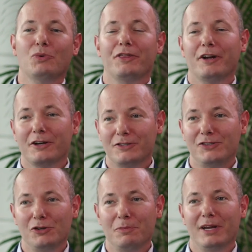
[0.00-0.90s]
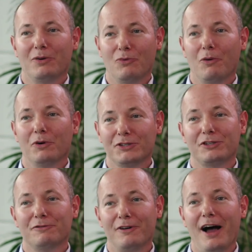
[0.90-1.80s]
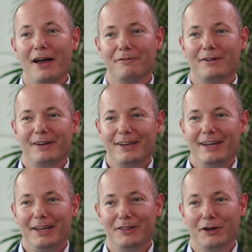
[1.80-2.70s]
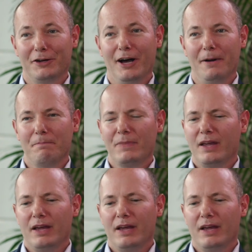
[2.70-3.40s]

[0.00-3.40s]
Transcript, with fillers: what they're consuming and what will survive in their gut.